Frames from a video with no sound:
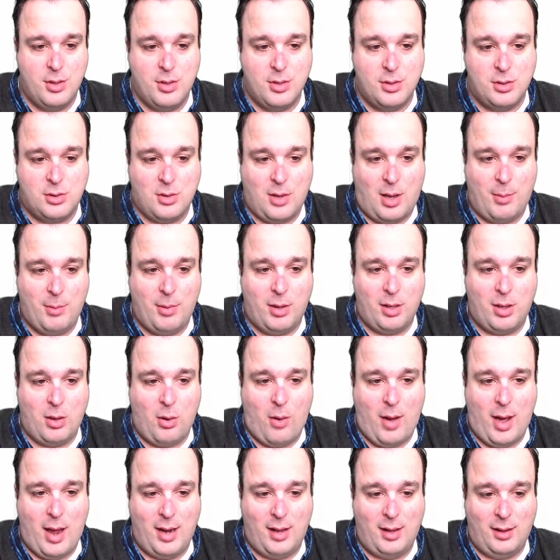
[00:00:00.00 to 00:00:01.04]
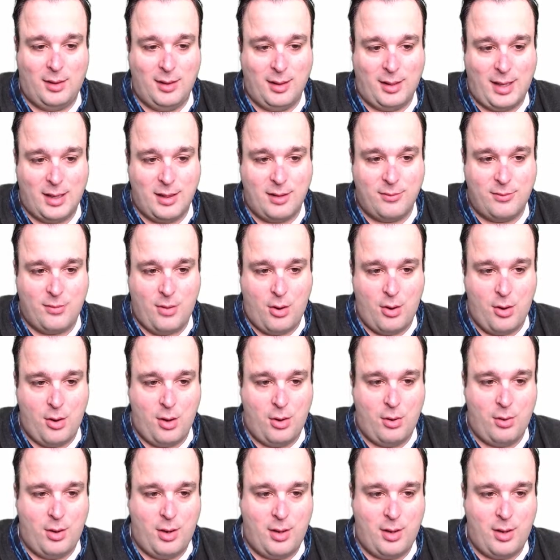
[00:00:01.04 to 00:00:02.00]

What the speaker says: So I'm going to go ahead and click on the photo,